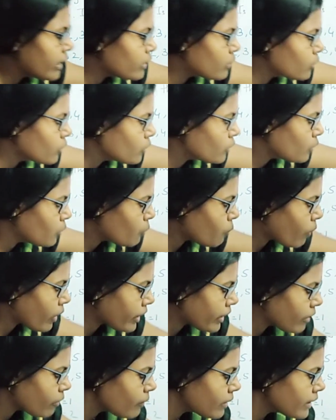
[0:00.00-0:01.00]
do,
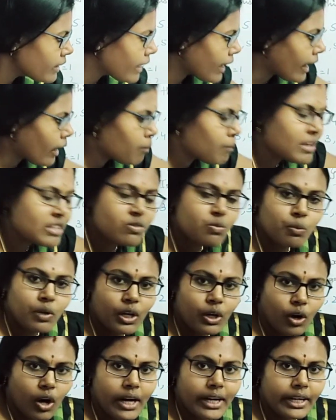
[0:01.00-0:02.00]
whatever the elements we
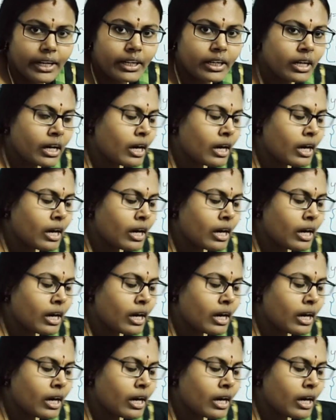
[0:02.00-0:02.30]
got it,